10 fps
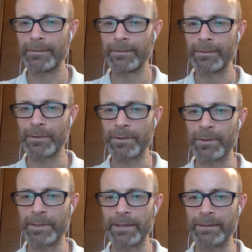close it all
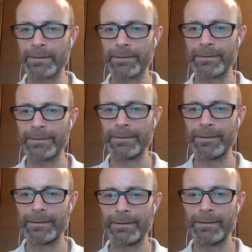down.
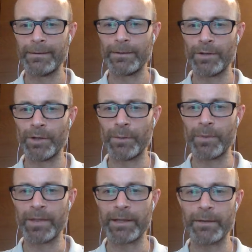Cool. Well,
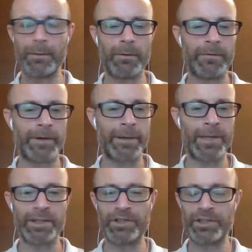thank you all very
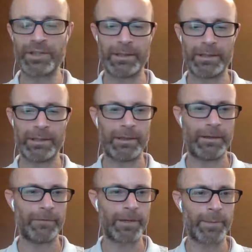much
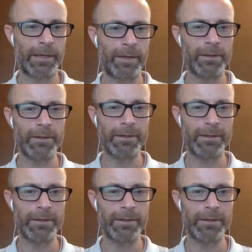for coming along.